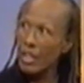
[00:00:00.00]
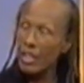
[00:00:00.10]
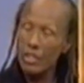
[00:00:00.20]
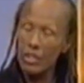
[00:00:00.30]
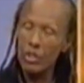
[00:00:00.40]

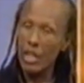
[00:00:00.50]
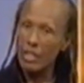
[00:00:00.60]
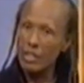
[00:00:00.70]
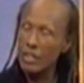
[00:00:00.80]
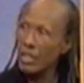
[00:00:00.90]
In the
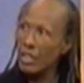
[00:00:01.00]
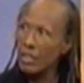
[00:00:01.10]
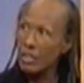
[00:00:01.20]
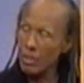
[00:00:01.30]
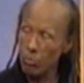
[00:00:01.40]
United
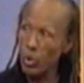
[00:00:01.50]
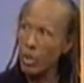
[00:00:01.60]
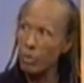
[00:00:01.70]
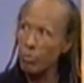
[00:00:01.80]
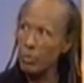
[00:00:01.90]
States, in
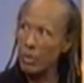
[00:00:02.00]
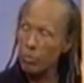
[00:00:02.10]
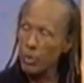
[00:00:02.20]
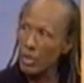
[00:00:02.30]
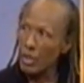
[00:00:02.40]
Brooklyn in
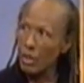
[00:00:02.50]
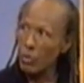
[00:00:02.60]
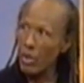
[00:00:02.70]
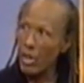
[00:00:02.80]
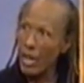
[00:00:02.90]
particular,
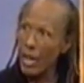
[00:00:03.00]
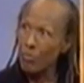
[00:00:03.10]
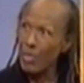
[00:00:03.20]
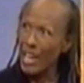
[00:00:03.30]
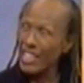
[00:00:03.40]
where I
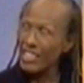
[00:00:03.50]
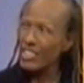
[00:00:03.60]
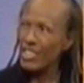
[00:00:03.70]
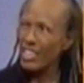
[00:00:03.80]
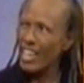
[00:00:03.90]
am, I get
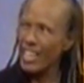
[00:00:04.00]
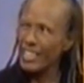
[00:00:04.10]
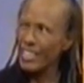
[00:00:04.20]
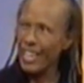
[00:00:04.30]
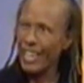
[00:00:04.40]

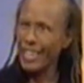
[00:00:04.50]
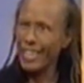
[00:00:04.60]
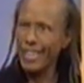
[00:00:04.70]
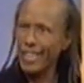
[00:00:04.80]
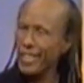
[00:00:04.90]
sunlight like
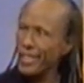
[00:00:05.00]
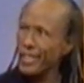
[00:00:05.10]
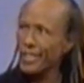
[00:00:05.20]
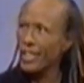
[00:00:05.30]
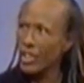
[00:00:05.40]

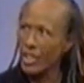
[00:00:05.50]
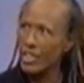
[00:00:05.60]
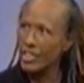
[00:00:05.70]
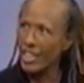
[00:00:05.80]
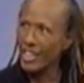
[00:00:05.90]

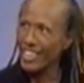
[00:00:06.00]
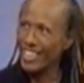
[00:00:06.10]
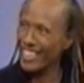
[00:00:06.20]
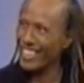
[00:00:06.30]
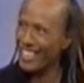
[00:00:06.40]
occasionally.
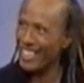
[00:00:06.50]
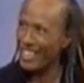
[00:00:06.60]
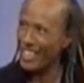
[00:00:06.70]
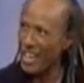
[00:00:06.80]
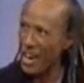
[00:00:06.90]
You
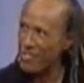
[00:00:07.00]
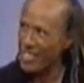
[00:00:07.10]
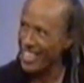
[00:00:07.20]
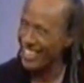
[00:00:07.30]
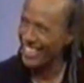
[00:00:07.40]
know what I
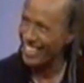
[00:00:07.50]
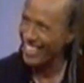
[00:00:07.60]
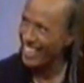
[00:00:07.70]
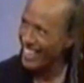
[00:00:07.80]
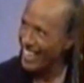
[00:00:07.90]
mean? That's why
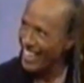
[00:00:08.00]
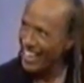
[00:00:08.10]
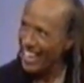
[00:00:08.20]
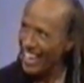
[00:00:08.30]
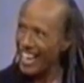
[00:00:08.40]
you need to come
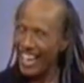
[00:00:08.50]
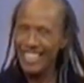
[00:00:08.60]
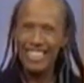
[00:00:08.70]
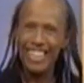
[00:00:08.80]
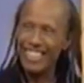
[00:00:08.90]
home.
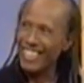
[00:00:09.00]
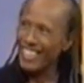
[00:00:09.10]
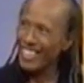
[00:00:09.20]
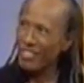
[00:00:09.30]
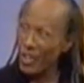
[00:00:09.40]
Exactly.
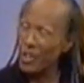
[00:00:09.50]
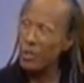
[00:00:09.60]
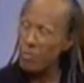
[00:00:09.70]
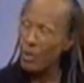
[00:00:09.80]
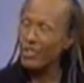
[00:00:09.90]
One of the
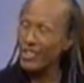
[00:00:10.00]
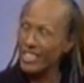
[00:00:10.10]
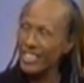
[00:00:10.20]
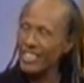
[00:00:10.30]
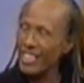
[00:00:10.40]
big
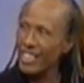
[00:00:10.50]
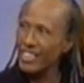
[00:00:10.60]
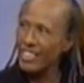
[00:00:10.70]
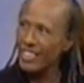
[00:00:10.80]
reasons, yes.